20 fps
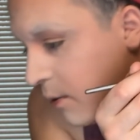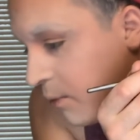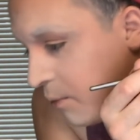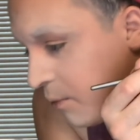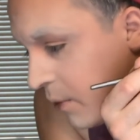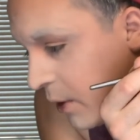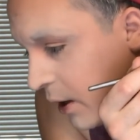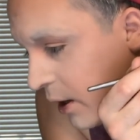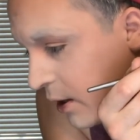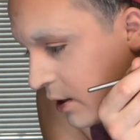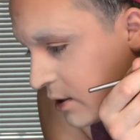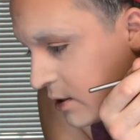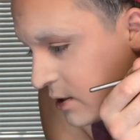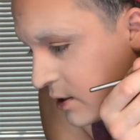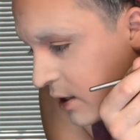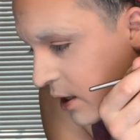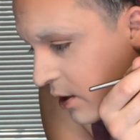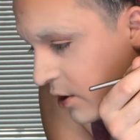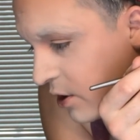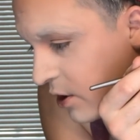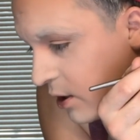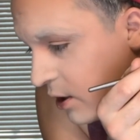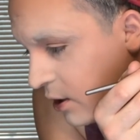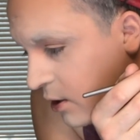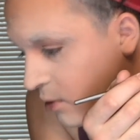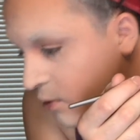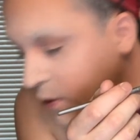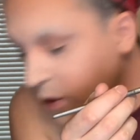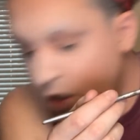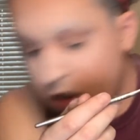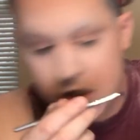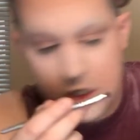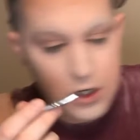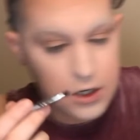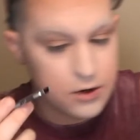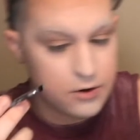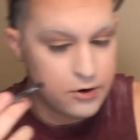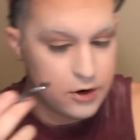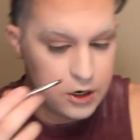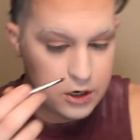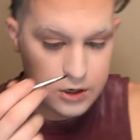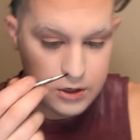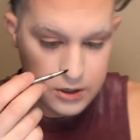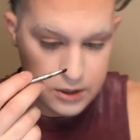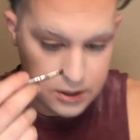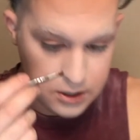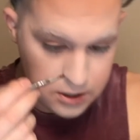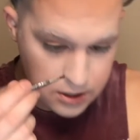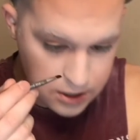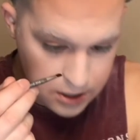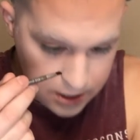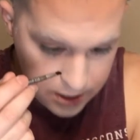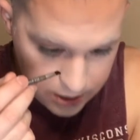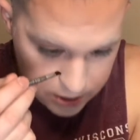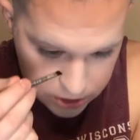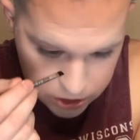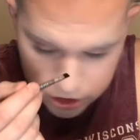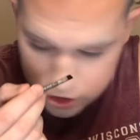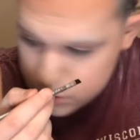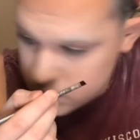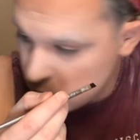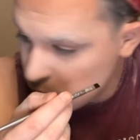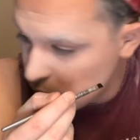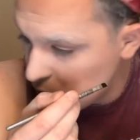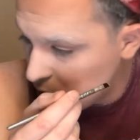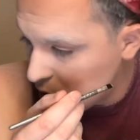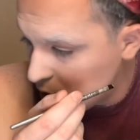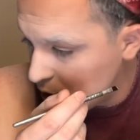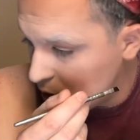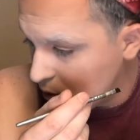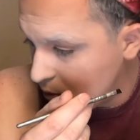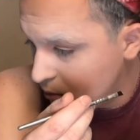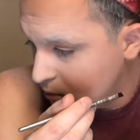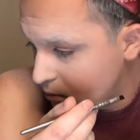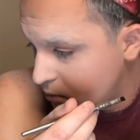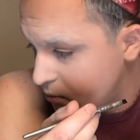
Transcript: But I think we just started our natural